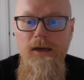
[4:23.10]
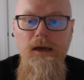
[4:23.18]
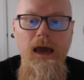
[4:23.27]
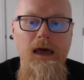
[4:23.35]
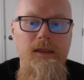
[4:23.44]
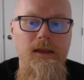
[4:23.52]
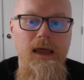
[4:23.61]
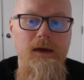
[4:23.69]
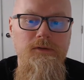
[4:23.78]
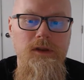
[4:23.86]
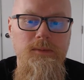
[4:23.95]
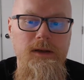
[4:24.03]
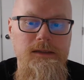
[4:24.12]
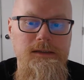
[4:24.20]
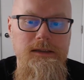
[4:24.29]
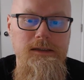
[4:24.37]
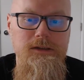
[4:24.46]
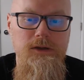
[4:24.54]
and then have the
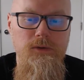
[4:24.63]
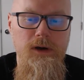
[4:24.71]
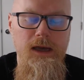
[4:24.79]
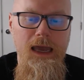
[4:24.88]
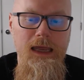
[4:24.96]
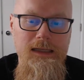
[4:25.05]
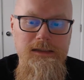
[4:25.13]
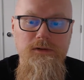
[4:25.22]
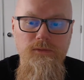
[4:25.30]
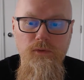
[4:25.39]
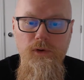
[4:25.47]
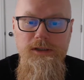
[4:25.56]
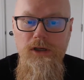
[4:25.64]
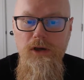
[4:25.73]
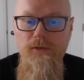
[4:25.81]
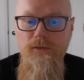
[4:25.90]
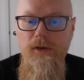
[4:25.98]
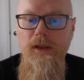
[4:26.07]
ability to edit to the
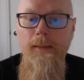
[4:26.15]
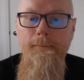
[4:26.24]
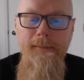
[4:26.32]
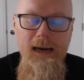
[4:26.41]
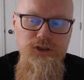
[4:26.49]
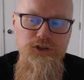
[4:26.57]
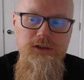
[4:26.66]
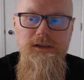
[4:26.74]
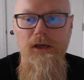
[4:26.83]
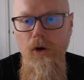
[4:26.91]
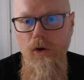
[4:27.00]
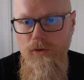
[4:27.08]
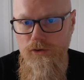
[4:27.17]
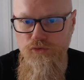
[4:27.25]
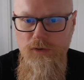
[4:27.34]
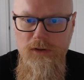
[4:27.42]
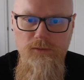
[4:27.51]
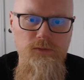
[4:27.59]
voiceover that matches the
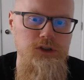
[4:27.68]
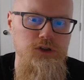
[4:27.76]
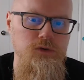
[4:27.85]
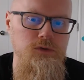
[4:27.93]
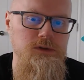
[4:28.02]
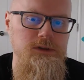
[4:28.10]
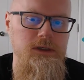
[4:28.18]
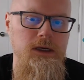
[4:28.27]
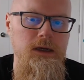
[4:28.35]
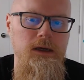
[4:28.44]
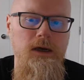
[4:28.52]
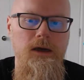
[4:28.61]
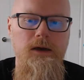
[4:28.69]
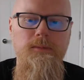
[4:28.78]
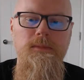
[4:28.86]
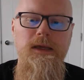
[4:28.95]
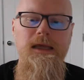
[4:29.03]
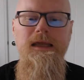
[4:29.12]
on-screen visuals?
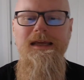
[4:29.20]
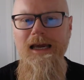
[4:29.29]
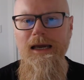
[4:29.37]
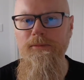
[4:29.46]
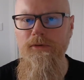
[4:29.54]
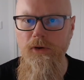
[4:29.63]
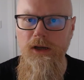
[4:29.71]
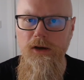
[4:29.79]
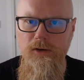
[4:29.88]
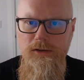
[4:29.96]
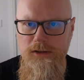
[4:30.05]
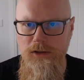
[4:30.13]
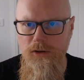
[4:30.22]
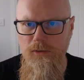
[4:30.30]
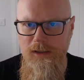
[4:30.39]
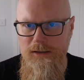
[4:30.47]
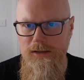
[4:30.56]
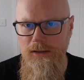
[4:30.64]
It can be very hard to do,
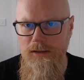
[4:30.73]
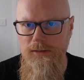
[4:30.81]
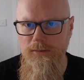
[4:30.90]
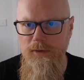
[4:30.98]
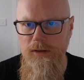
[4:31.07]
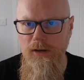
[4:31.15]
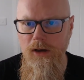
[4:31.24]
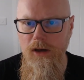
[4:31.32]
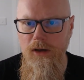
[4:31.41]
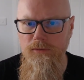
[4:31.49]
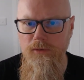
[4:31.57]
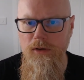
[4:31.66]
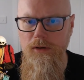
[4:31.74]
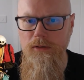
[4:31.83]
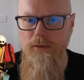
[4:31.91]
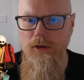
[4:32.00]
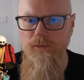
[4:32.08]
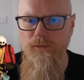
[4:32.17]
and it's certainly something that
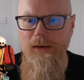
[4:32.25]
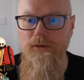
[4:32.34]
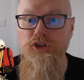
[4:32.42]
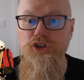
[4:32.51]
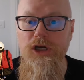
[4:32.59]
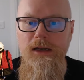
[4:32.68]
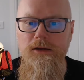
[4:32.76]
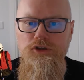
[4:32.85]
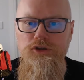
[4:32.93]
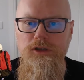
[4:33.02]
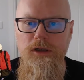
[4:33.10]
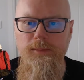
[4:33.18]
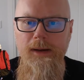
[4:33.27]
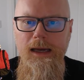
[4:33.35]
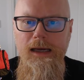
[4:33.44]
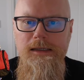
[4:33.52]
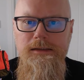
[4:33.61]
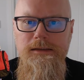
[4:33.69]
I've found a challenge in the
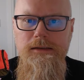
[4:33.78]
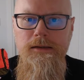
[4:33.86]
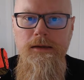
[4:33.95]
past.